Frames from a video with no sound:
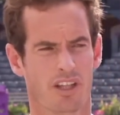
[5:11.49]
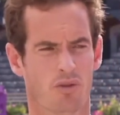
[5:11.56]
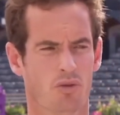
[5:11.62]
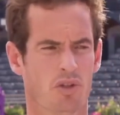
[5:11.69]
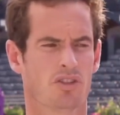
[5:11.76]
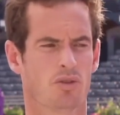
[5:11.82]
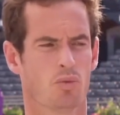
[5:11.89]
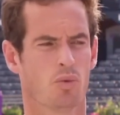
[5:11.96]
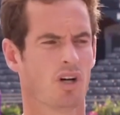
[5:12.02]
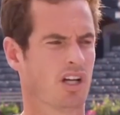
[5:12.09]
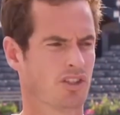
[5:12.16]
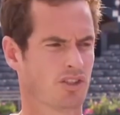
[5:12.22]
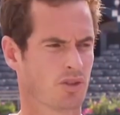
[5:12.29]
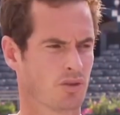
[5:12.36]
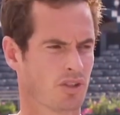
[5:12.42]
The reason why
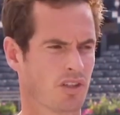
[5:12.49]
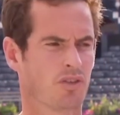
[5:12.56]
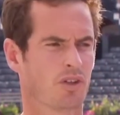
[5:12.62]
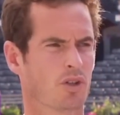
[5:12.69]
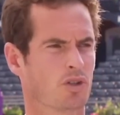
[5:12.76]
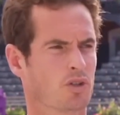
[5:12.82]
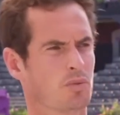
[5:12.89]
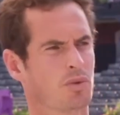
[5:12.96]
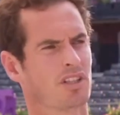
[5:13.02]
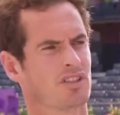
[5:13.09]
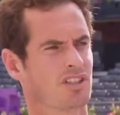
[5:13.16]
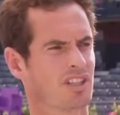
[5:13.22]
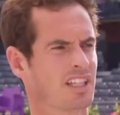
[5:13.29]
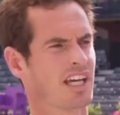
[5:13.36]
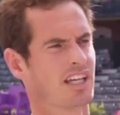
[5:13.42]
it's so difficult is because
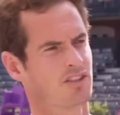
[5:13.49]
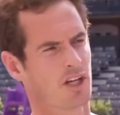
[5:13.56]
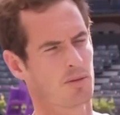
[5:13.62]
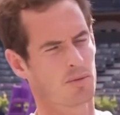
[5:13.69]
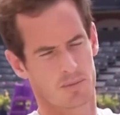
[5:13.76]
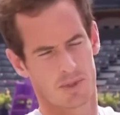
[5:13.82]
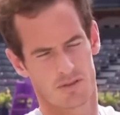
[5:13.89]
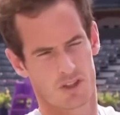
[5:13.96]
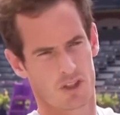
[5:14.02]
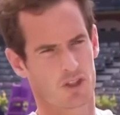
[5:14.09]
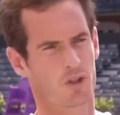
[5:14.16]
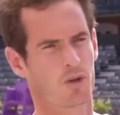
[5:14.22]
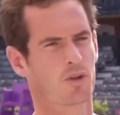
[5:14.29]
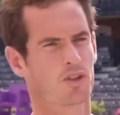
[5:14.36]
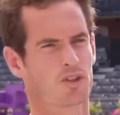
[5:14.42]
it gets up above your
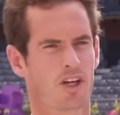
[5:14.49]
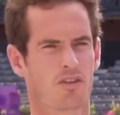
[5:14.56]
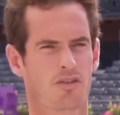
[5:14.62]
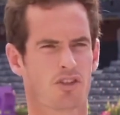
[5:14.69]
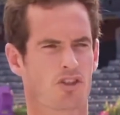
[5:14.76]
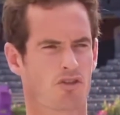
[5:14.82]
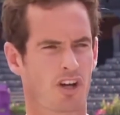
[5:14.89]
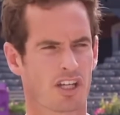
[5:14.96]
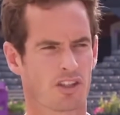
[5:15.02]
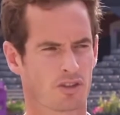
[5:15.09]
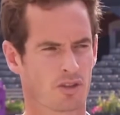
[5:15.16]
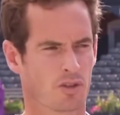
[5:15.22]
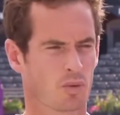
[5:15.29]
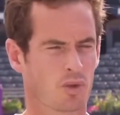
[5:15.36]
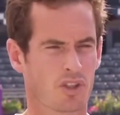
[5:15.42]
shoulders out of the strike
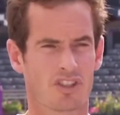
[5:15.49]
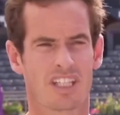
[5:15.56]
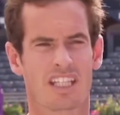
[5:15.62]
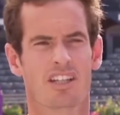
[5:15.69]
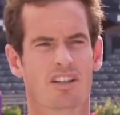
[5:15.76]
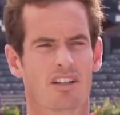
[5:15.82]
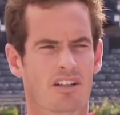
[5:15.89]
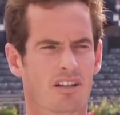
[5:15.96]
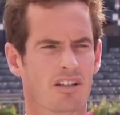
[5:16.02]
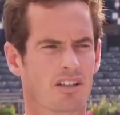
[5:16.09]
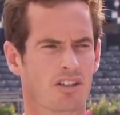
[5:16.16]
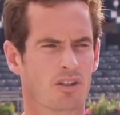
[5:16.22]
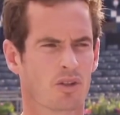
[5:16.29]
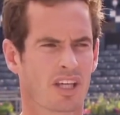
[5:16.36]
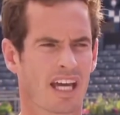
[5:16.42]
zone, whereas here
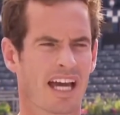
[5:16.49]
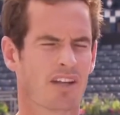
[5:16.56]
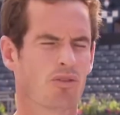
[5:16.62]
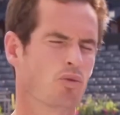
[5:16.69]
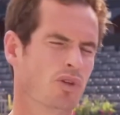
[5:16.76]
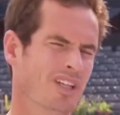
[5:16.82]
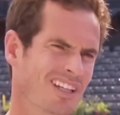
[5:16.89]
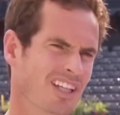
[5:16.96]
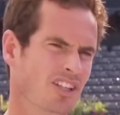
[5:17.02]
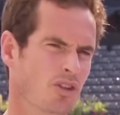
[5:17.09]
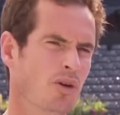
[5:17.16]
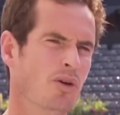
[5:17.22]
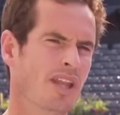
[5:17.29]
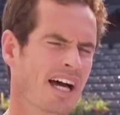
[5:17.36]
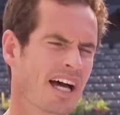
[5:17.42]
you can't really
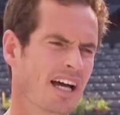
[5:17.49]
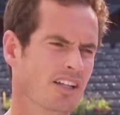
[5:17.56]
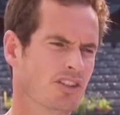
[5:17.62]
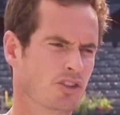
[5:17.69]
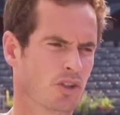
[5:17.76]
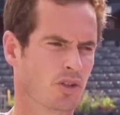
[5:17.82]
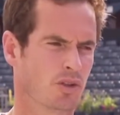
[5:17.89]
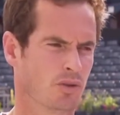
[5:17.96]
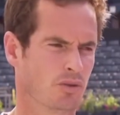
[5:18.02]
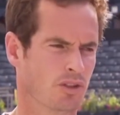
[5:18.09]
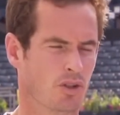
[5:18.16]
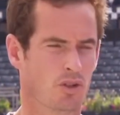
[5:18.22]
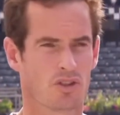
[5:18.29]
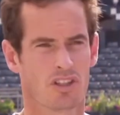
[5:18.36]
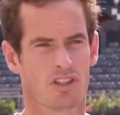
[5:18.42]
do that. So
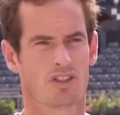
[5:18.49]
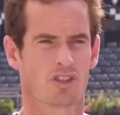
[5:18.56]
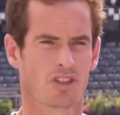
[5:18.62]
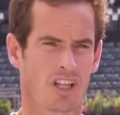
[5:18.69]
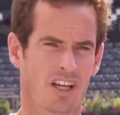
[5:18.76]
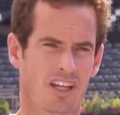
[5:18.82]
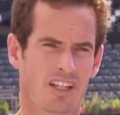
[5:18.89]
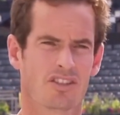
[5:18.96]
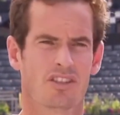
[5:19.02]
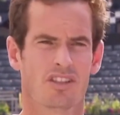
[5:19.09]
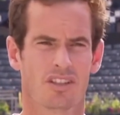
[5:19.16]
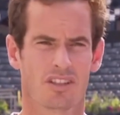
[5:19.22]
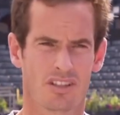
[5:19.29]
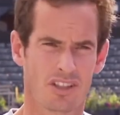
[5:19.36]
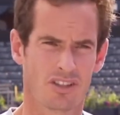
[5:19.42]
using the slice and
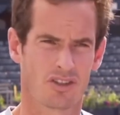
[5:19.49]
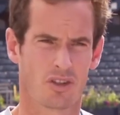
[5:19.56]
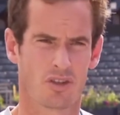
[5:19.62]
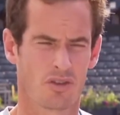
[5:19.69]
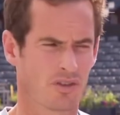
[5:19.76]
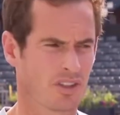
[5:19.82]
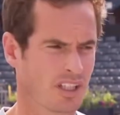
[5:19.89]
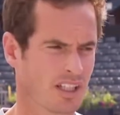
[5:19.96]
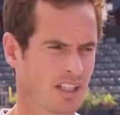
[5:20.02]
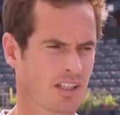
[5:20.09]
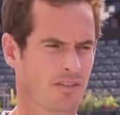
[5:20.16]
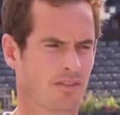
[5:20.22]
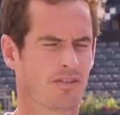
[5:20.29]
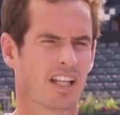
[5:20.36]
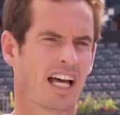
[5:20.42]
the sort of
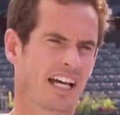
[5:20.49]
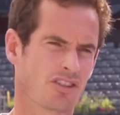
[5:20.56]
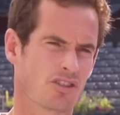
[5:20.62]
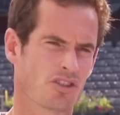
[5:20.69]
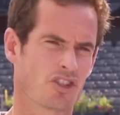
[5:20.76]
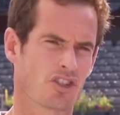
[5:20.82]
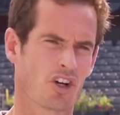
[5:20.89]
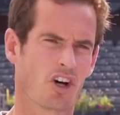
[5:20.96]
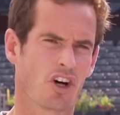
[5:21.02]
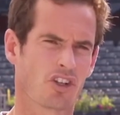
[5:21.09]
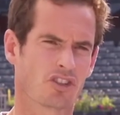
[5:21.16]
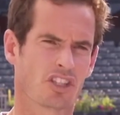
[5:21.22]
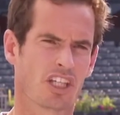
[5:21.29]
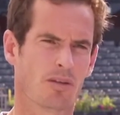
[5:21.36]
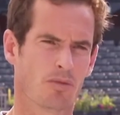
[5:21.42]
flatter
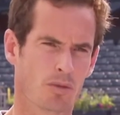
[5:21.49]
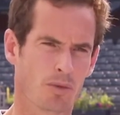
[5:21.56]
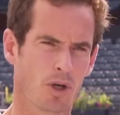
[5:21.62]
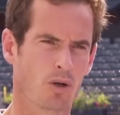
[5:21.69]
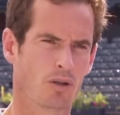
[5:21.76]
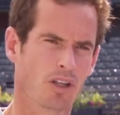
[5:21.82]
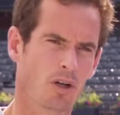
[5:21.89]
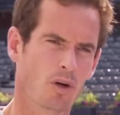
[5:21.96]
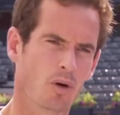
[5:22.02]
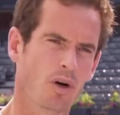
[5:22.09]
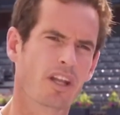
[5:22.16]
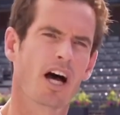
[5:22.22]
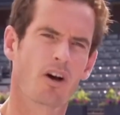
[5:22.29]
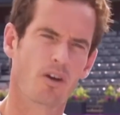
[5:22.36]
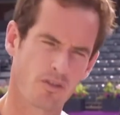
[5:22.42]
shots keep the ball low
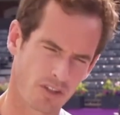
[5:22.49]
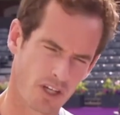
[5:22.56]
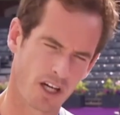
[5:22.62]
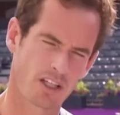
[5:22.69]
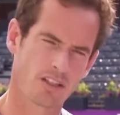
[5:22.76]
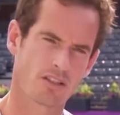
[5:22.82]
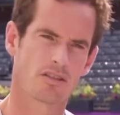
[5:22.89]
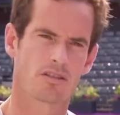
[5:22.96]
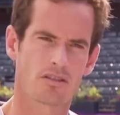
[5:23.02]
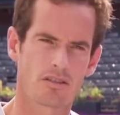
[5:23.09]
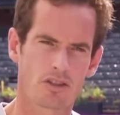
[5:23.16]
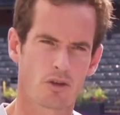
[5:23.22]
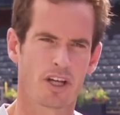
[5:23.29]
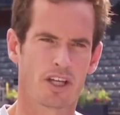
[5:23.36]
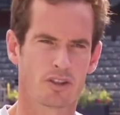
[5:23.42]
and out of guys'
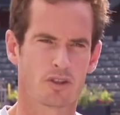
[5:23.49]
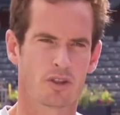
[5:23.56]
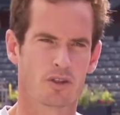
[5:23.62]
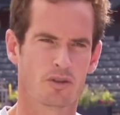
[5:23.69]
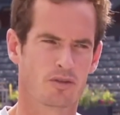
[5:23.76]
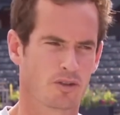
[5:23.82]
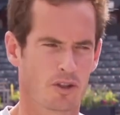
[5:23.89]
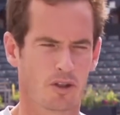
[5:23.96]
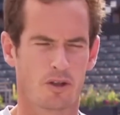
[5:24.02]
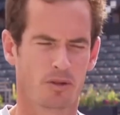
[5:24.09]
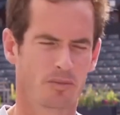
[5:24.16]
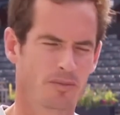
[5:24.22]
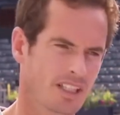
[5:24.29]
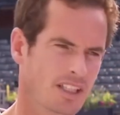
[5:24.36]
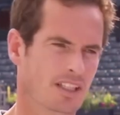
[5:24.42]
strike zone.
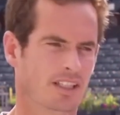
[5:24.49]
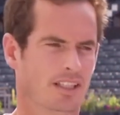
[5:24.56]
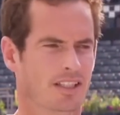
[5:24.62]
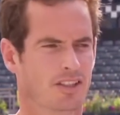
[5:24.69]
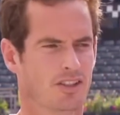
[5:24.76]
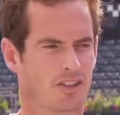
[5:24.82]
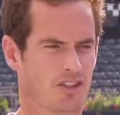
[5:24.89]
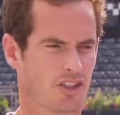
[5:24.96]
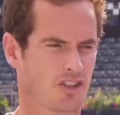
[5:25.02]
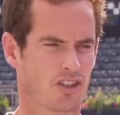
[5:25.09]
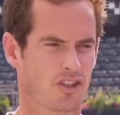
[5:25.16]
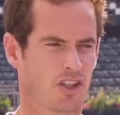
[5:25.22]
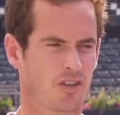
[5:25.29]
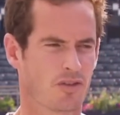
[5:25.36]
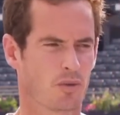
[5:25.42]
So it's just a
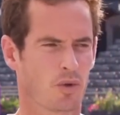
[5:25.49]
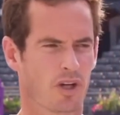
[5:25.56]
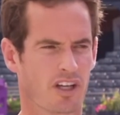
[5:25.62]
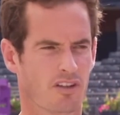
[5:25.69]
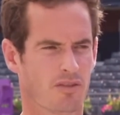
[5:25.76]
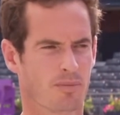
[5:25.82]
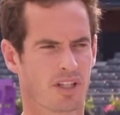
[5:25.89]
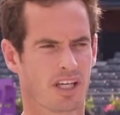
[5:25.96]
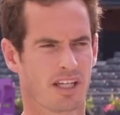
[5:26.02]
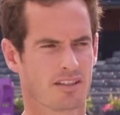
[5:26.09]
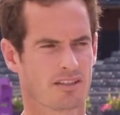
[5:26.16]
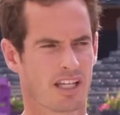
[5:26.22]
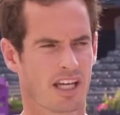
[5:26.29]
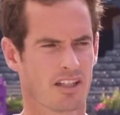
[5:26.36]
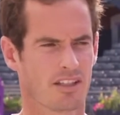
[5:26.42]
different way of playing
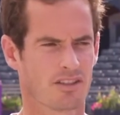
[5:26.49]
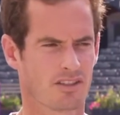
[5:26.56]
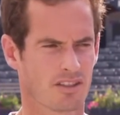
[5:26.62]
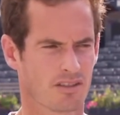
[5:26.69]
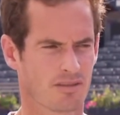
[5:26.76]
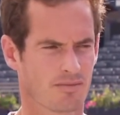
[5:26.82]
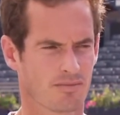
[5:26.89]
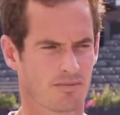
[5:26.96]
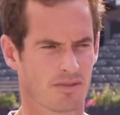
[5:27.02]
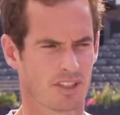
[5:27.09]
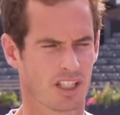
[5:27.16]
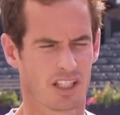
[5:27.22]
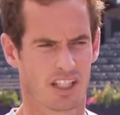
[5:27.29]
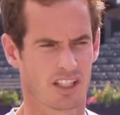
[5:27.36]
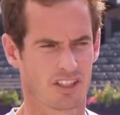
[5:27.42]
tennis, and
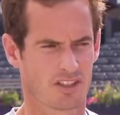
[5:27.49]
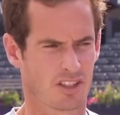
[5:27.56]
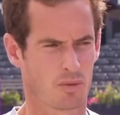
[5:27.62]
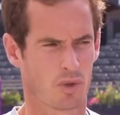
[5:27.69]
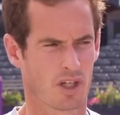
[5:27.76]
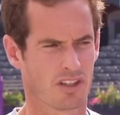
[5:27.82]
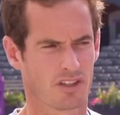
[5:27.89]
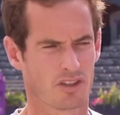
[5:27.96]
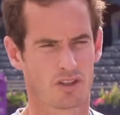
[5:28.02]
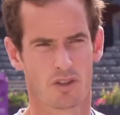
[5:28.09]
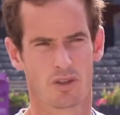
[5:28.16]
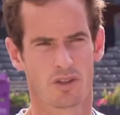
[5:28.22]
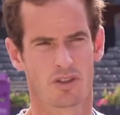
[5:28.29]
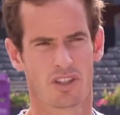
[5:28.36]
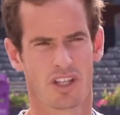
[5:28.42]
yeah, like I said, one that
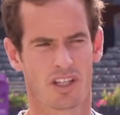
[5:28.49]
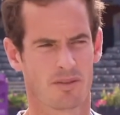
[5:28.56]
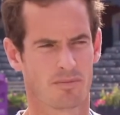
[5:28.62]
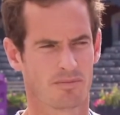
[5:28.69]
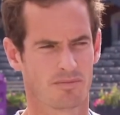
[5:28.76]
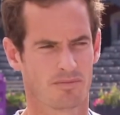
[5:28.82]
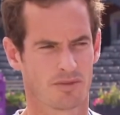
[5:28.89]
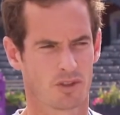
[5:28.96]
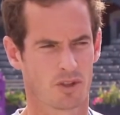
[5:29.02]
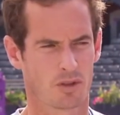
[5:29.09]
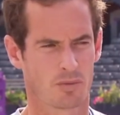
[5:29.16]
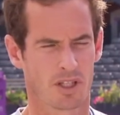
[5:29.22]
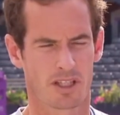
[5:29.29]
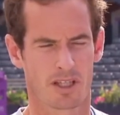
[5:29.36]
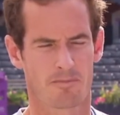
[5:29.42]
suits
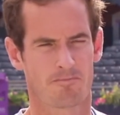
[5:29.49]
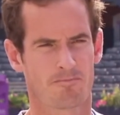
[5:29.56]
my game.